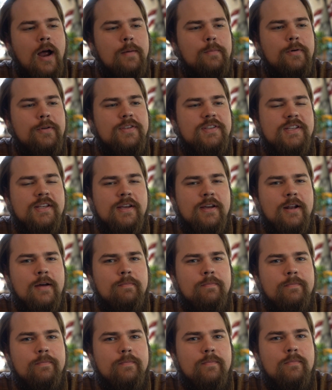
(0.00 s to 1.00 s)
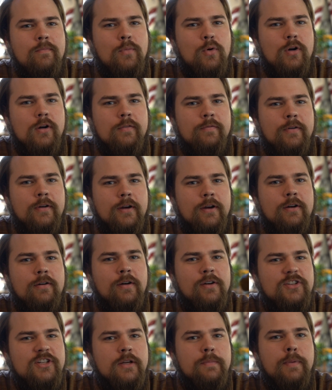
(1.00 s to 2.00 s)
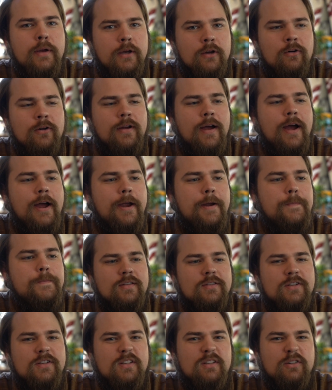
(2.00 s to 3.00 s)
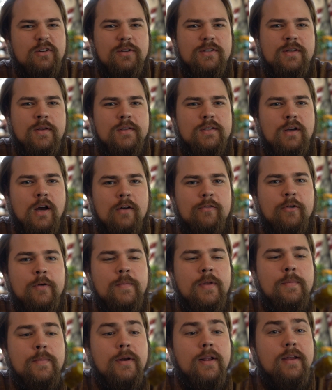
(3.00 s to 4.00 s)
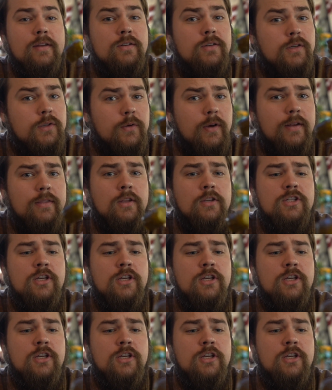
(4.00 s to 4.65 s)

I'm with Sid. I'm more of a crunchy pickle guy. It's just a little too soft for me, but I do like the